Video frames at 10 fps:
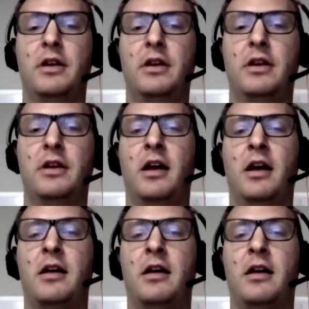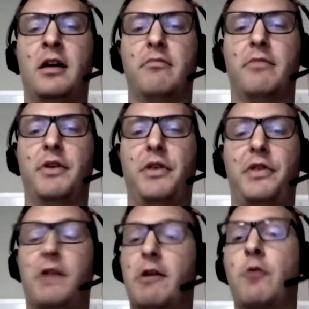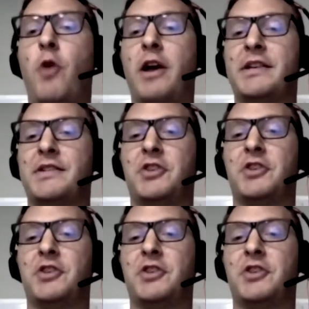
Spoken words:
Theory 1 is